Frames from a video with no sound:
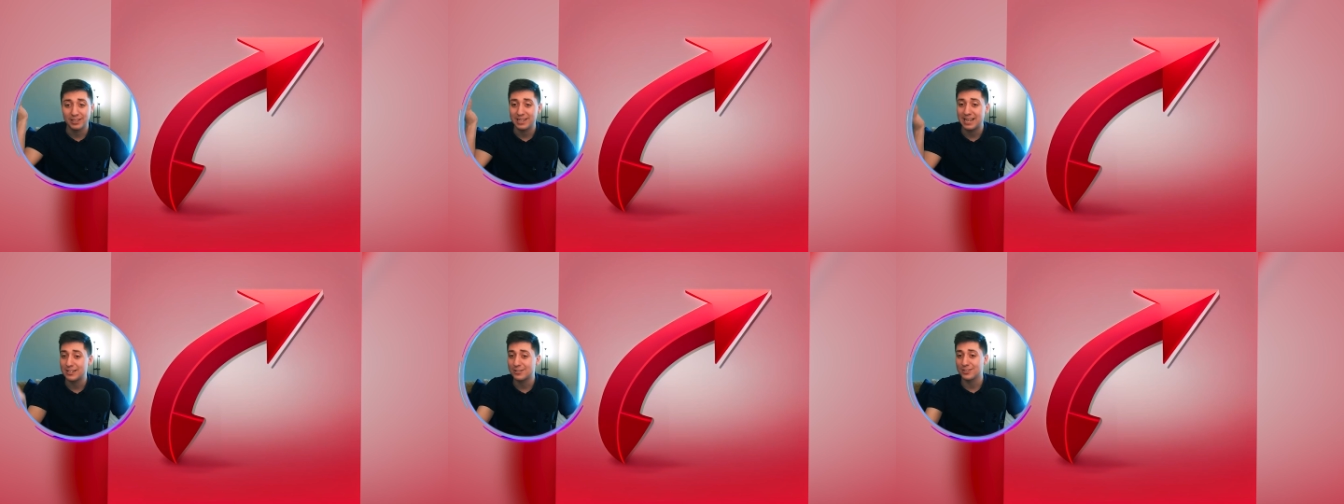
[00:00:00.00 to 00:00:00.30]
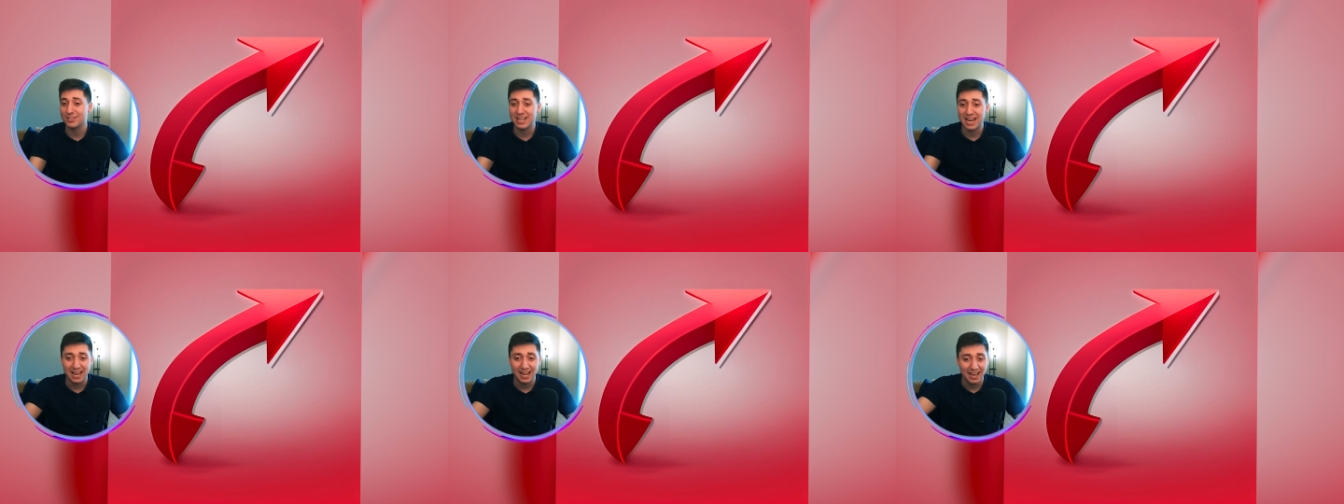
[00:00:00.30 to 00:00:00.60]
and
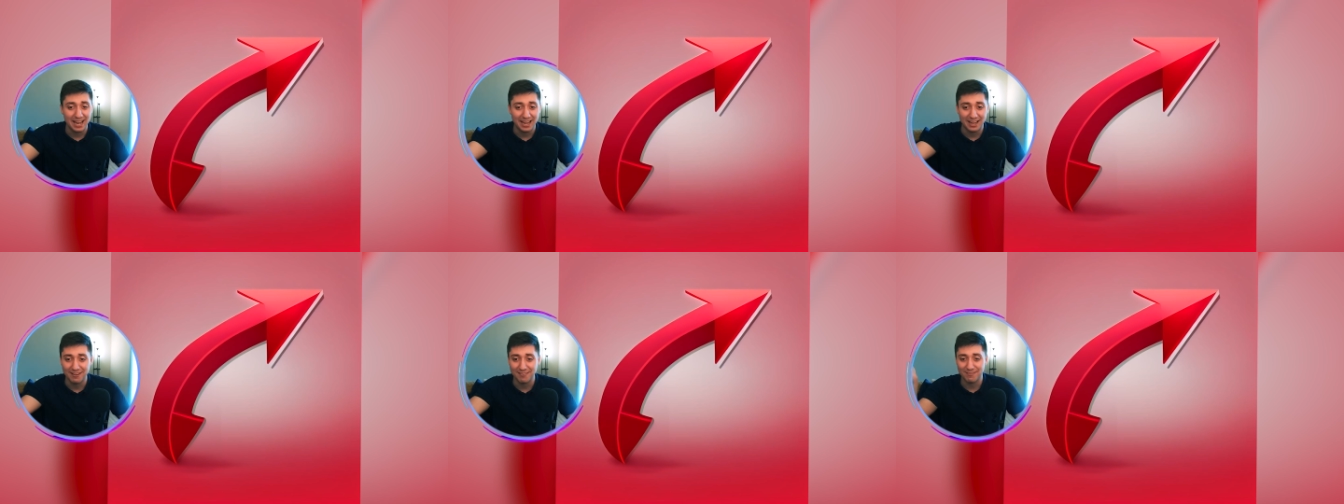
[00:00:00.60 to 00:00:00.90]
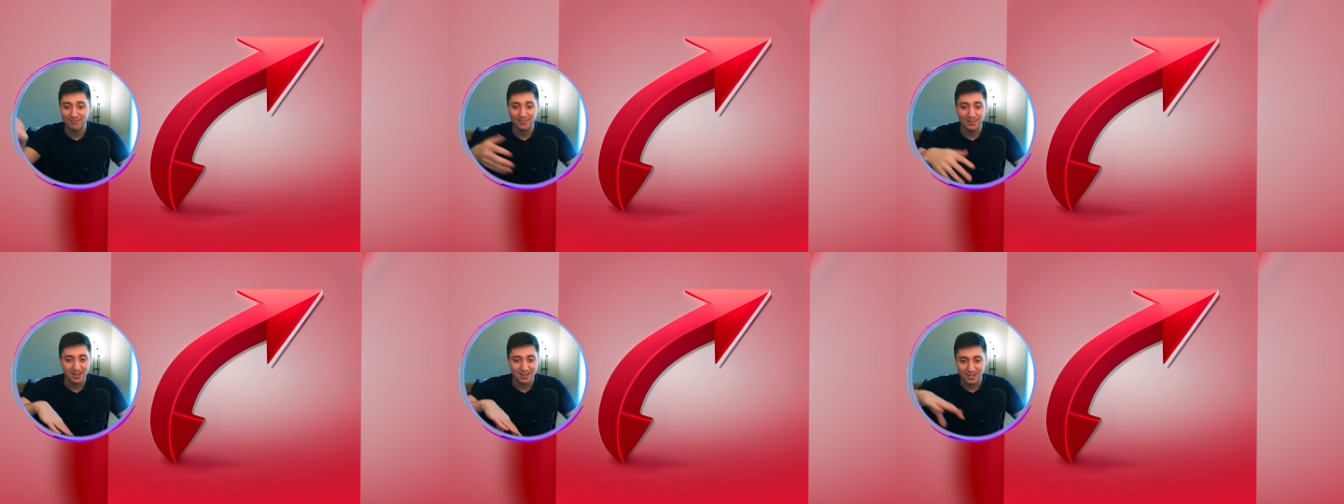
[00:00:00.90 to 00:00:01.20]
entertaining and
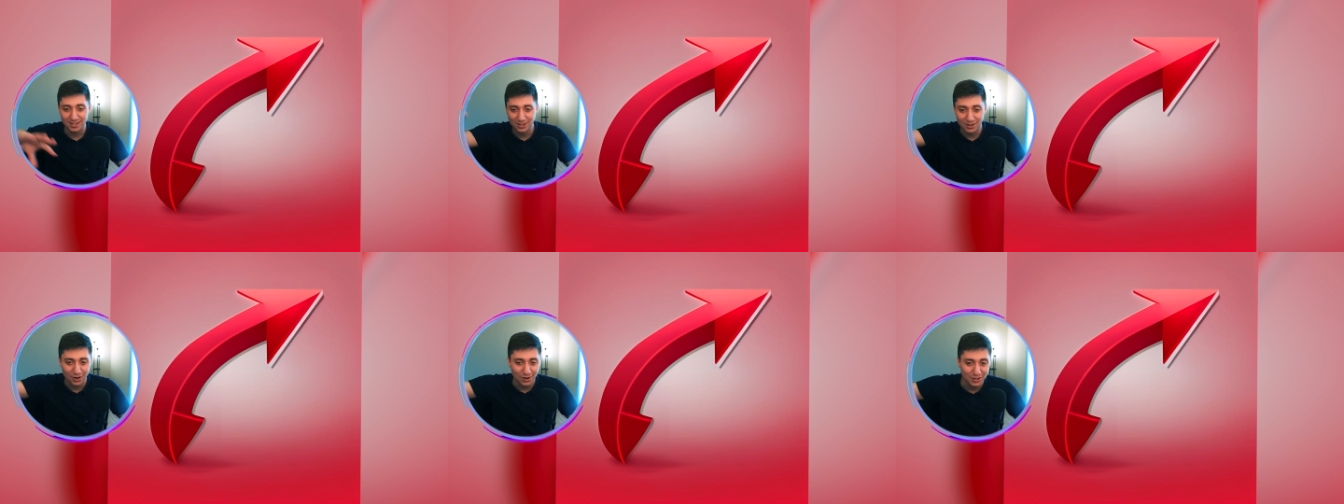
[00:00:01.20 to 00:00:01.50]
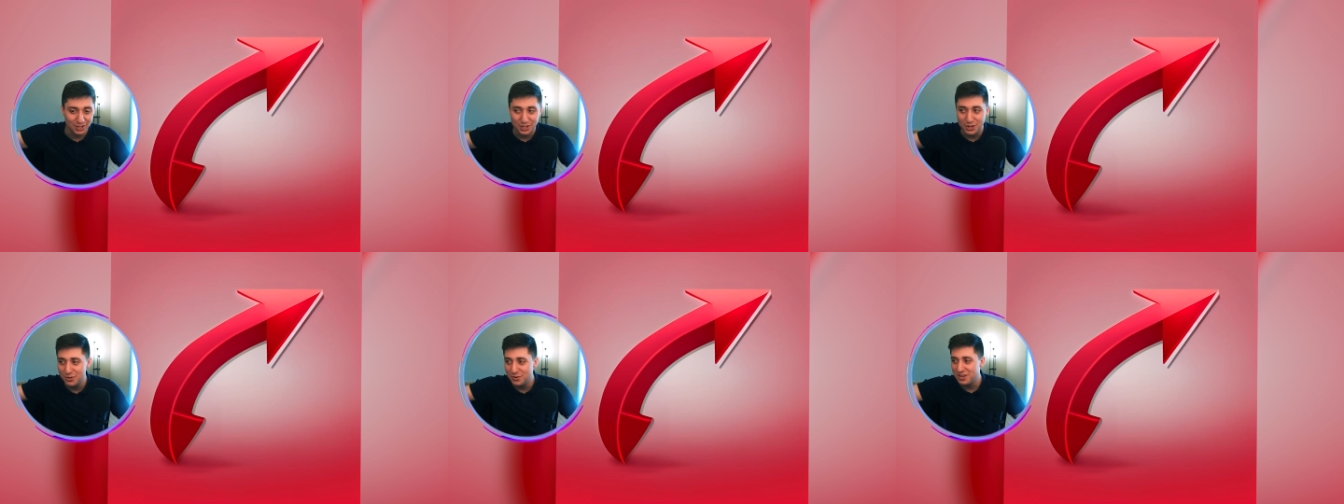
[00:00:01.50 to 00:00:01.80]
fun and
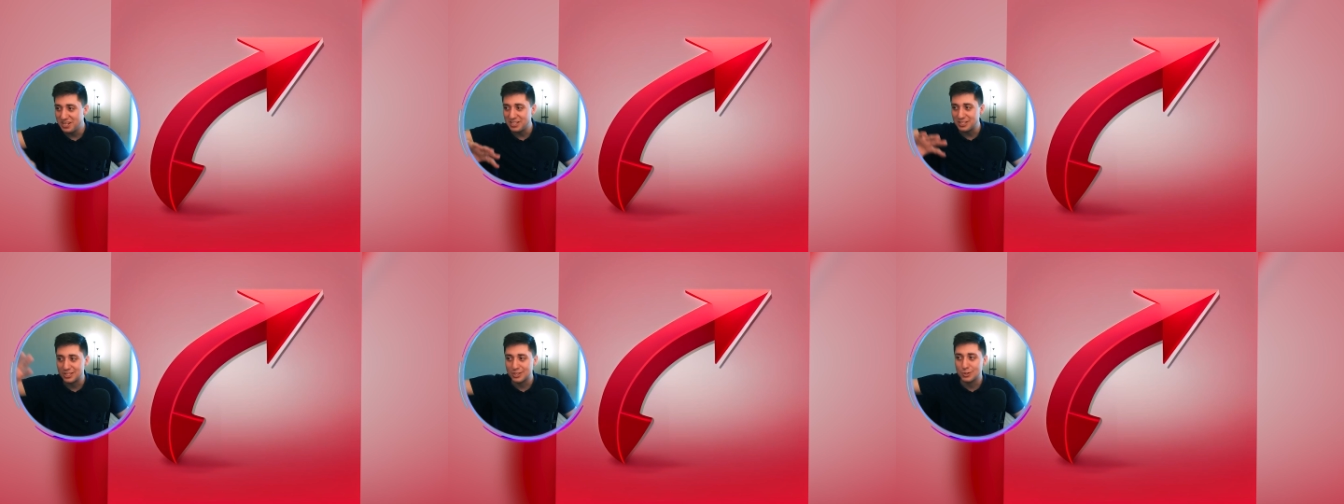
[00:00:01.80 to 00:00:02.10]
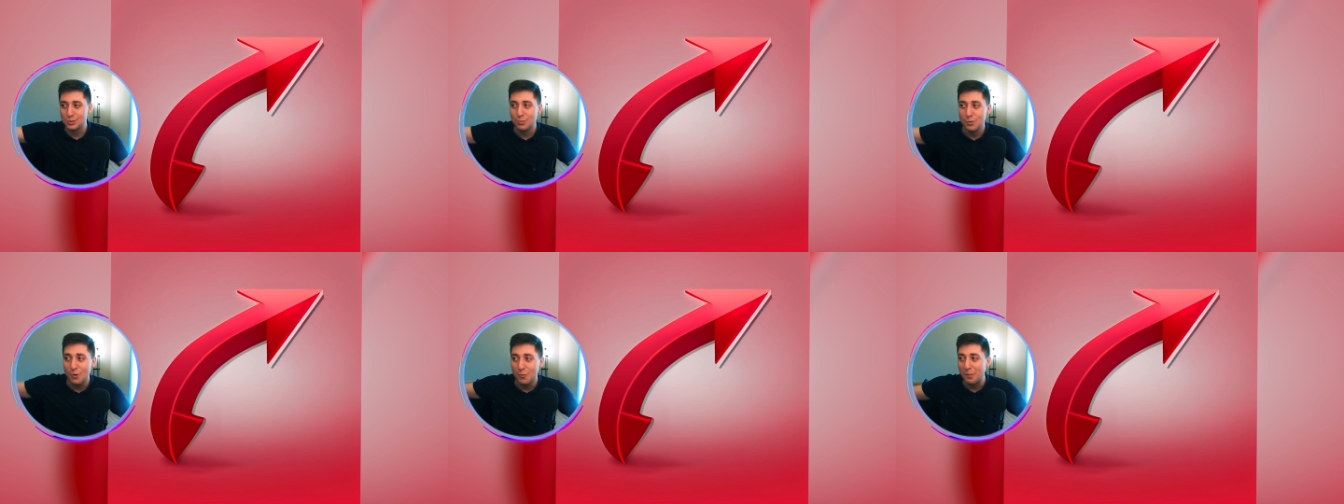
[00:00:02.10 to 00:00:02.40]
cartoony
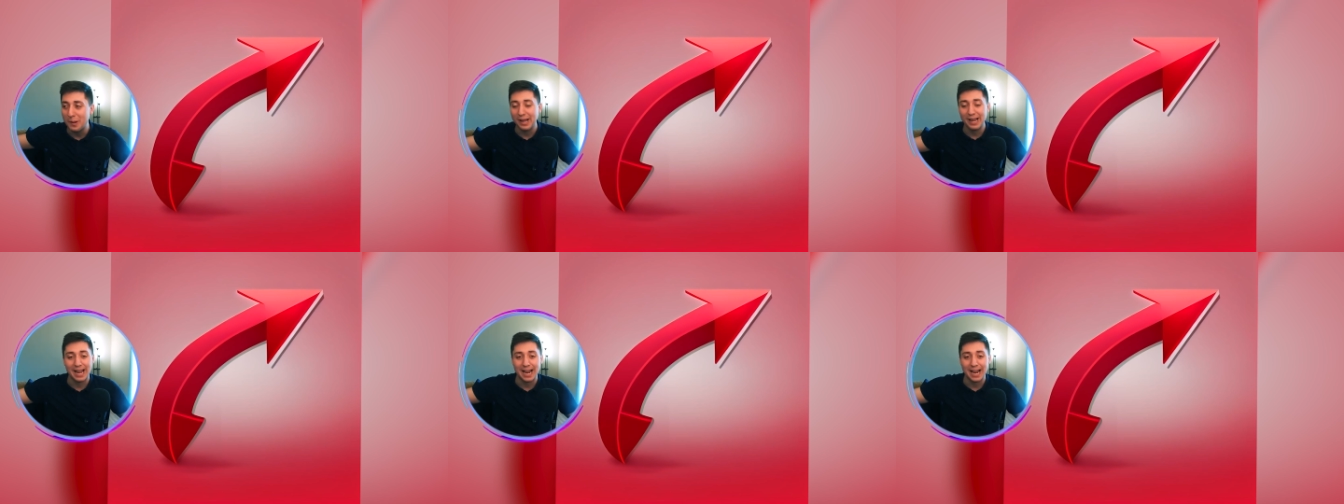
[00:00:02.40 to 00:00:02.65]
swooping